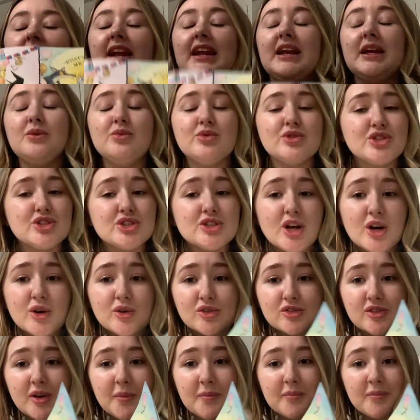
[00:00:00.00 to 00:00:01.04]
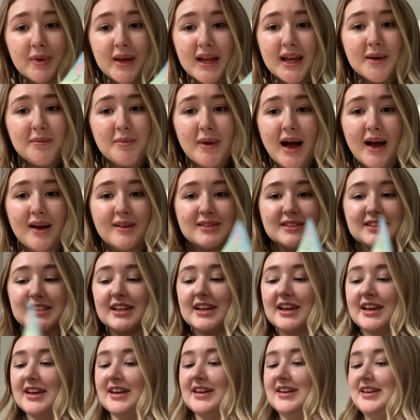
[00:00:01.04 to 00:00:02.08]
he was so grumpy about
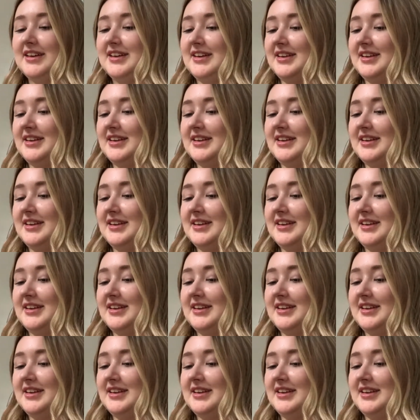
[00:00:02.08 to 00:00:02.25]
it.